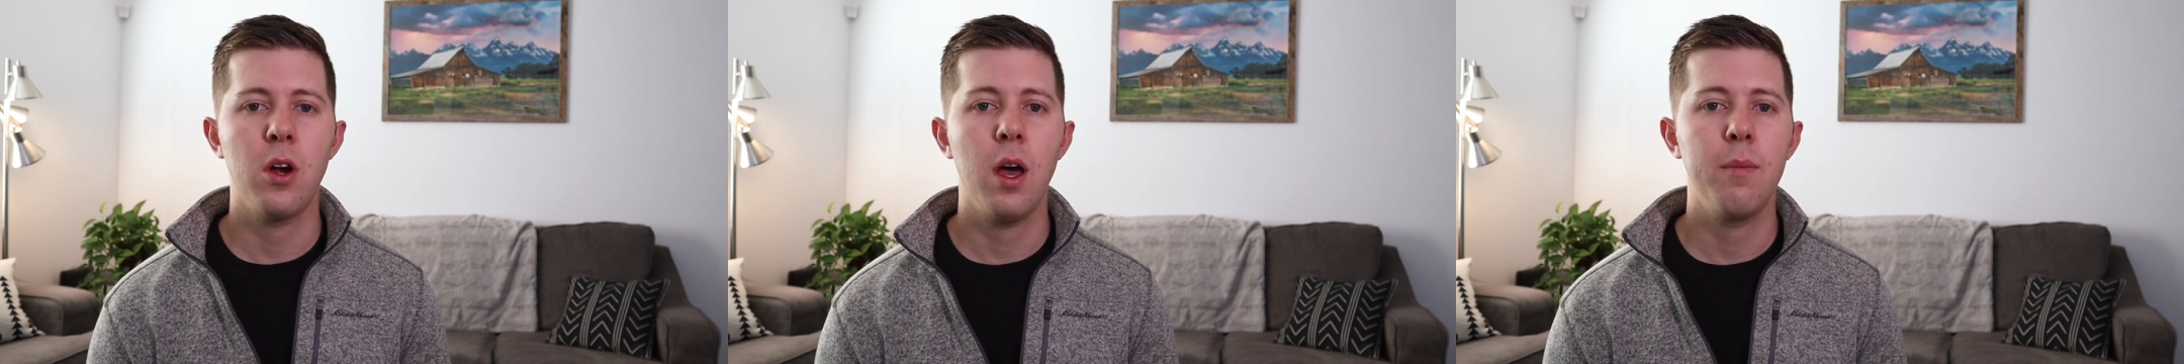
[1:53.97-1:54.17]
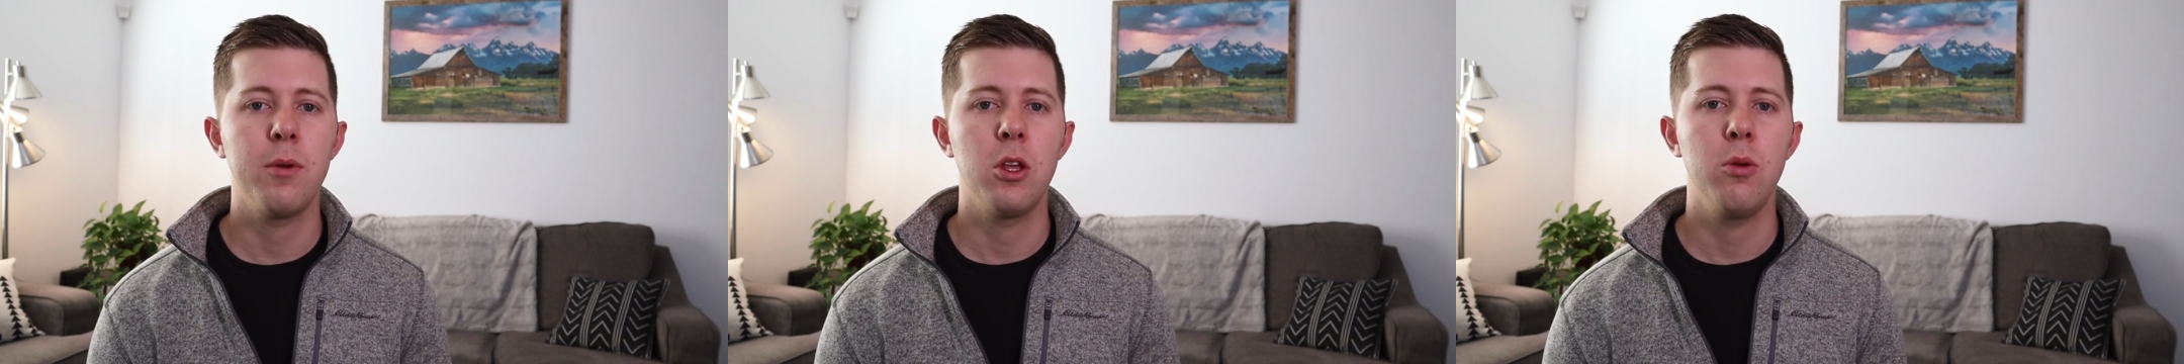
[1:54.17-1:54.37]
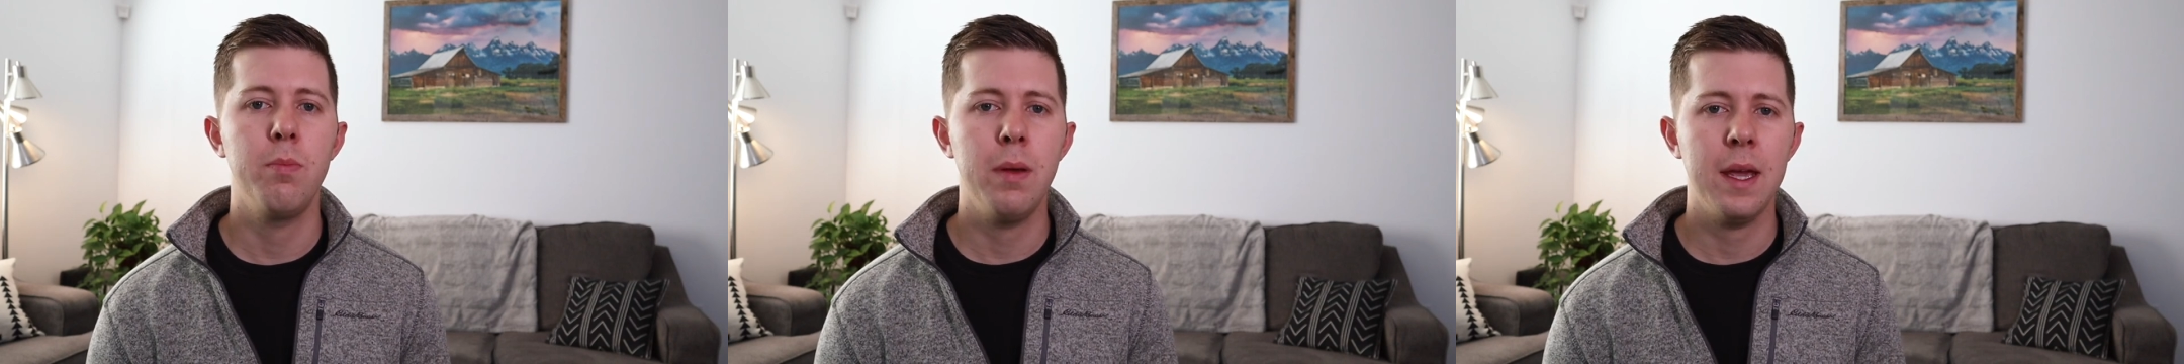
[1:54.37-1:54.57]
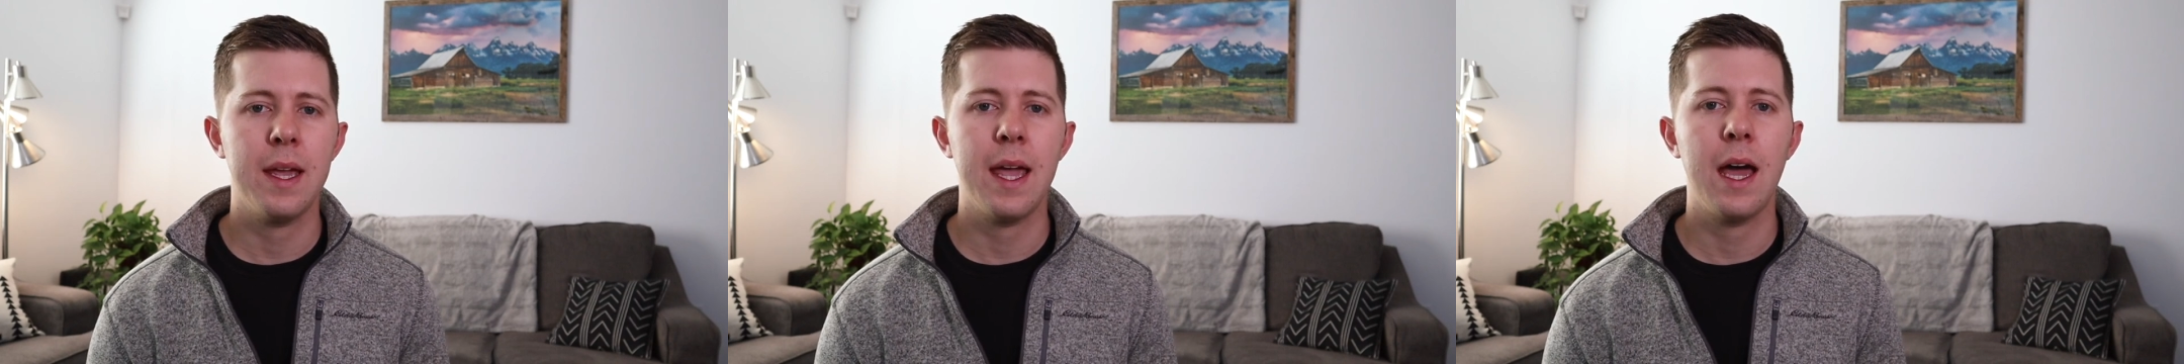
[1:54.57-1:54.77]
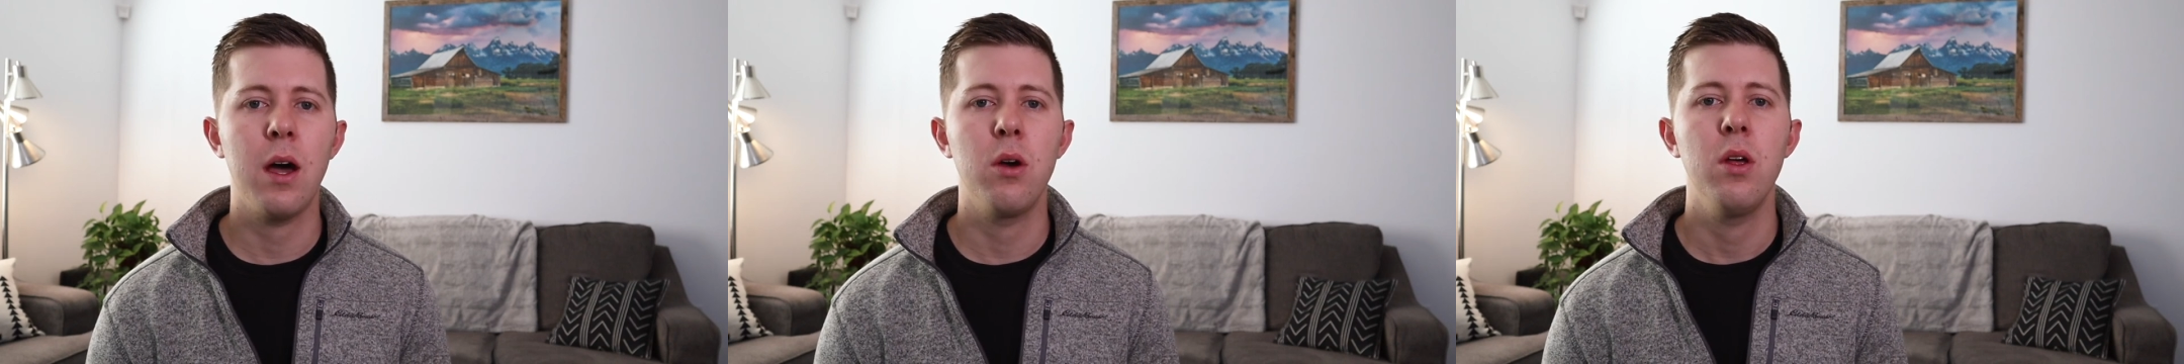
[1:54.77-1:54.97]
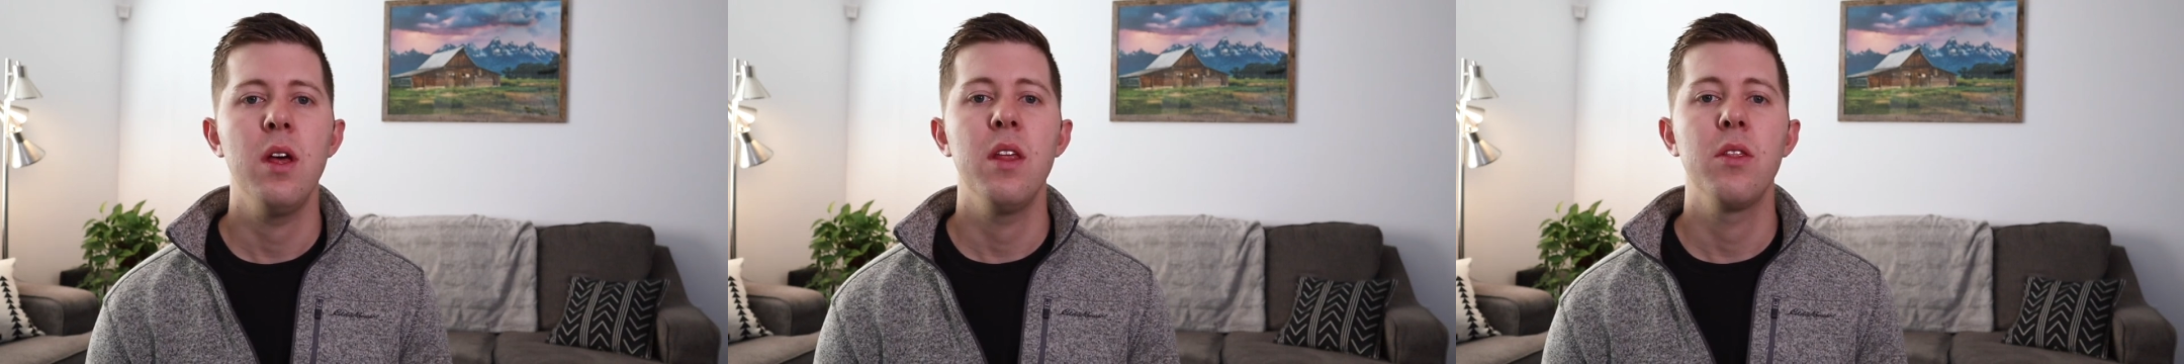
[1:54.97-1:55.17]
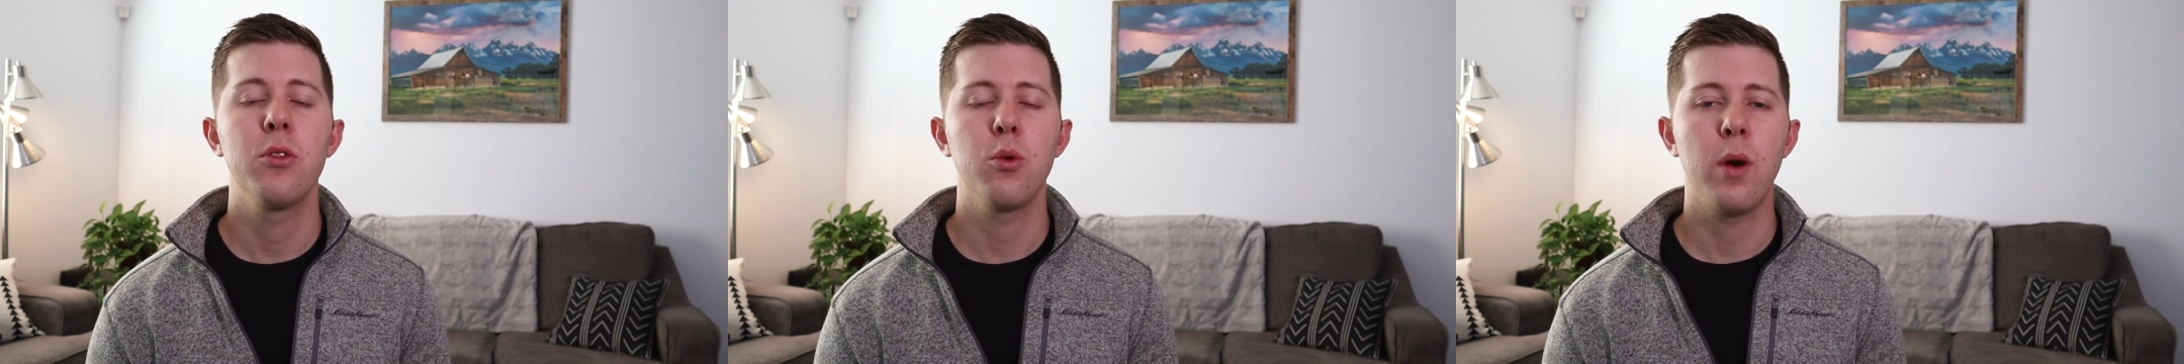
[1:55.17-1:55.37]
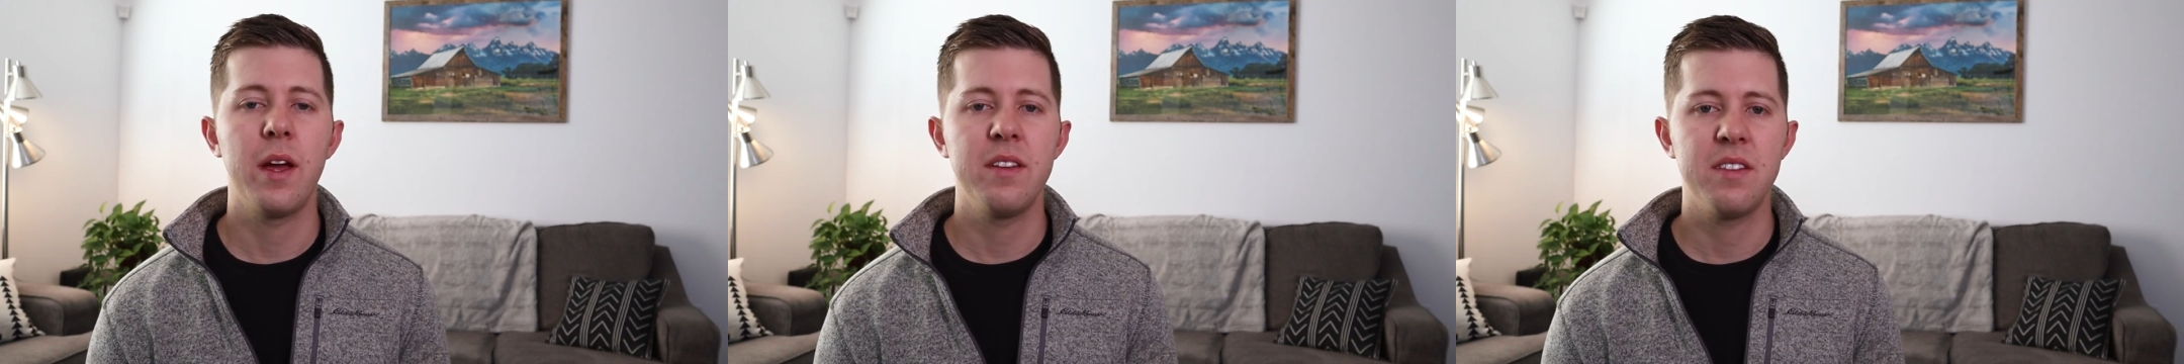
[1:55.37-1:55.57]
helping you pick out
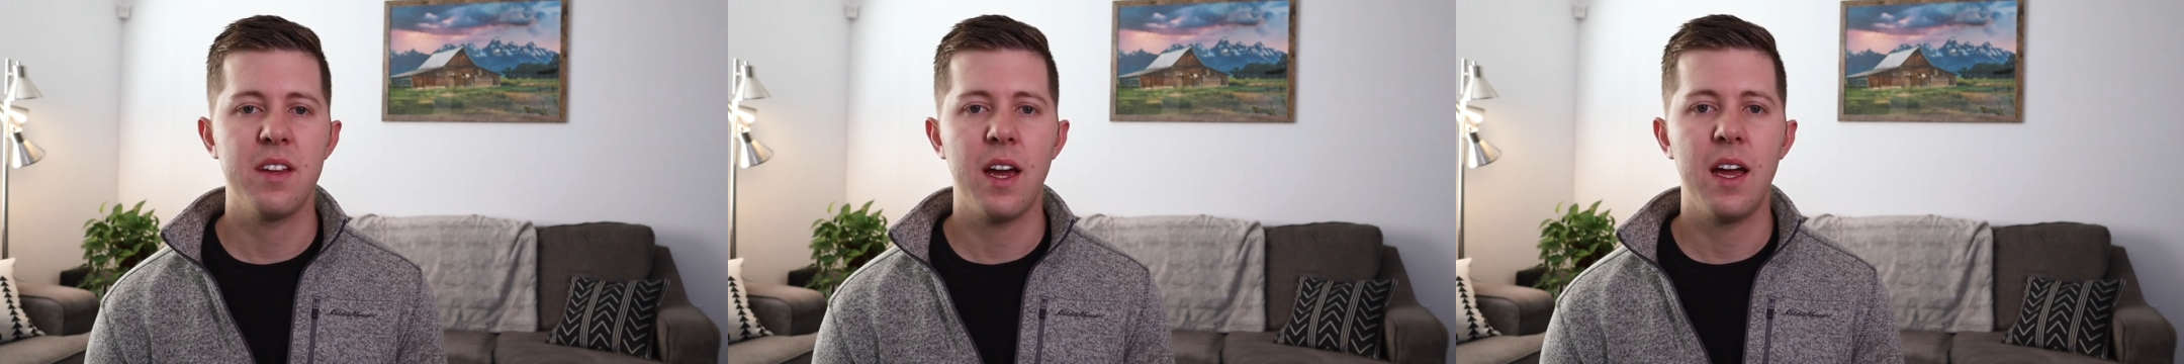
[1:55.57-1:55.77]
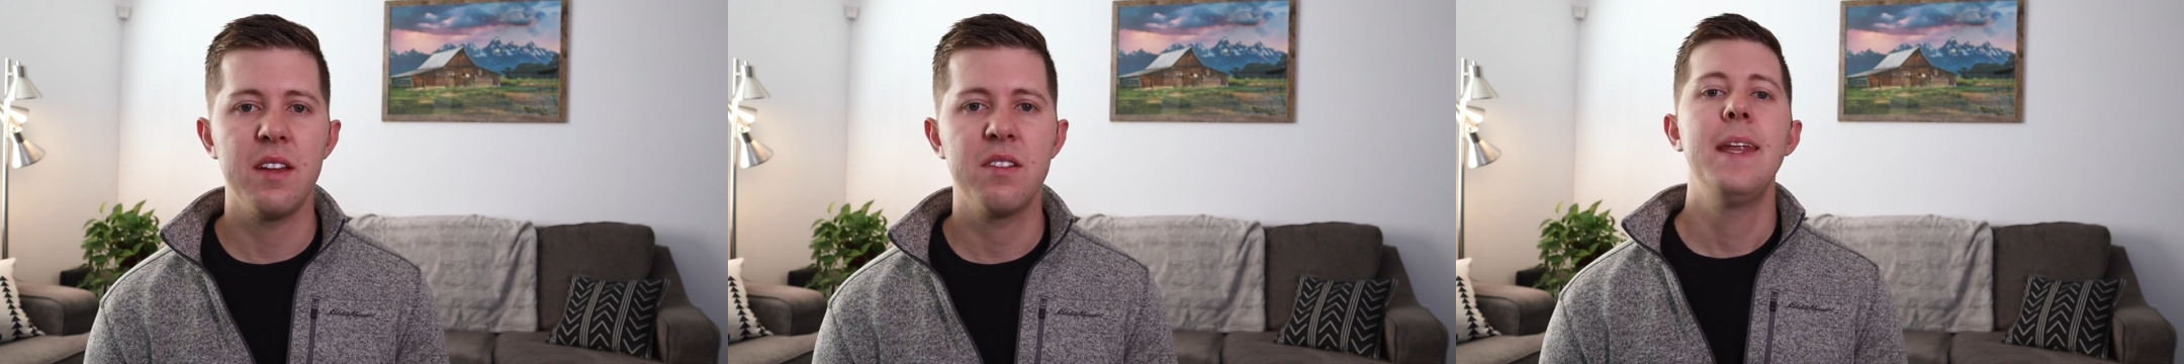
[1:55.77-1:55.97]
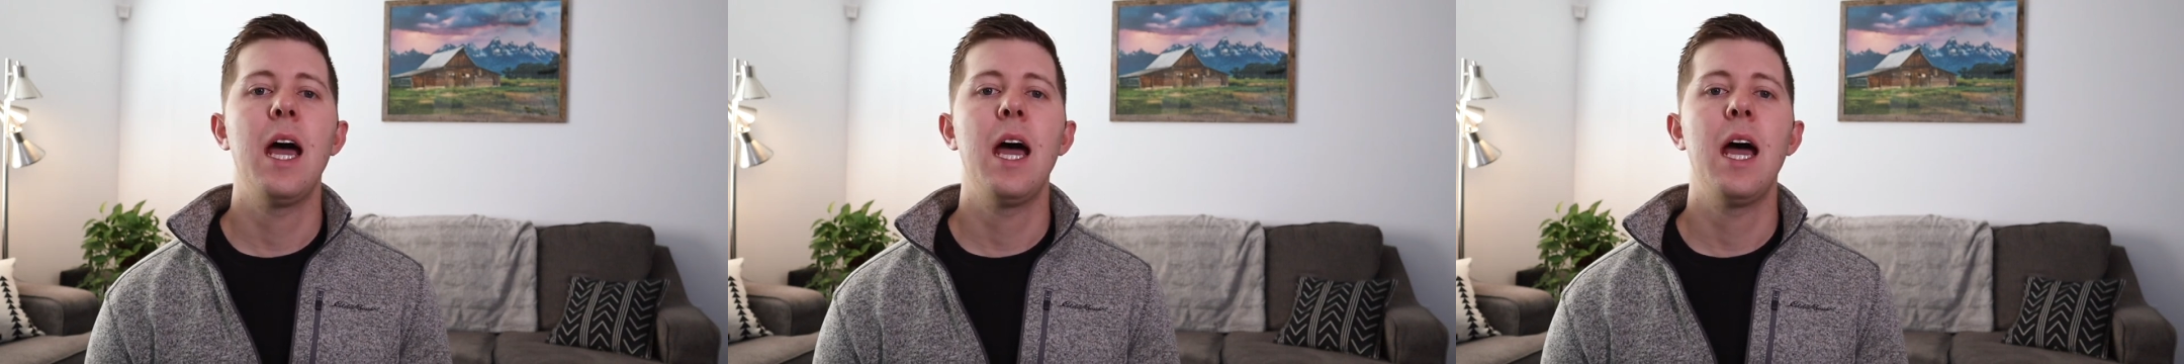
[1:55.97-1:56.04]
the right size.